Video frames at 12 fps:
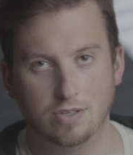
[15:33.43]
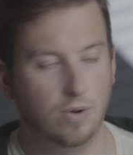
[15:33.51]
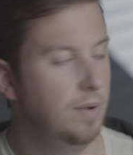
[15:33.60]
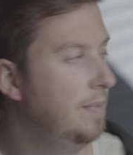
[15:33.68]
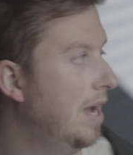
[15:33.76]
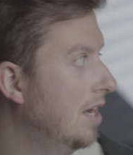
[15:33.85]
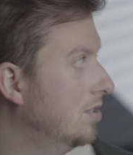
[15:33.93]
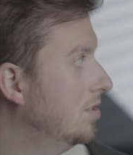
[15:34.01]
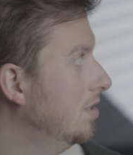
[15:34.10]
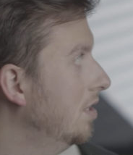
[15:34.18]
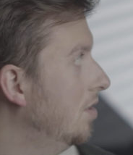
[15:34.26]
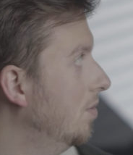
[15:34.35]
So I'm
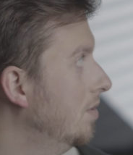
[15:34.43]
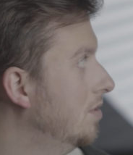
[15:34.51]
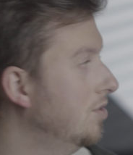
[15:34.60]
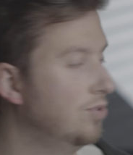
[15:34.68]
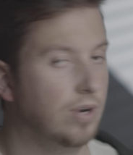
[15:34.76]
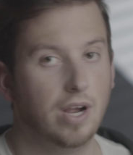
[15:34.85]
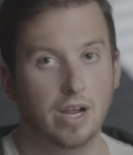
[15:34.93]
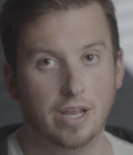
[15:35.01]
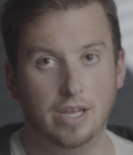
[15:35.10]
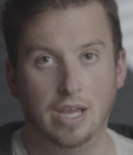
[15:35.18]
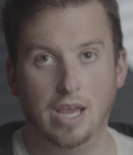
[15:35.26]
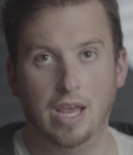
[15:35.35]
actually going to
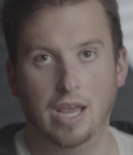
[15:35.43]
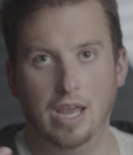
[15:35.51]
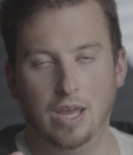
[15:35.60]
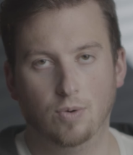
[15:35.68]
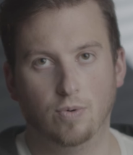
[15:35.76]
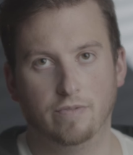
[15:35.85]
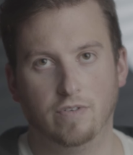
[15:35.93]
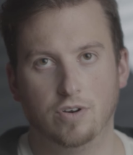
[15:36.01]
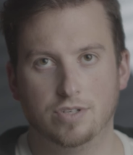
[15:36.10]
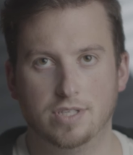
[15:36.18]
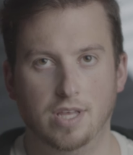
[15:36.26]
try and reverse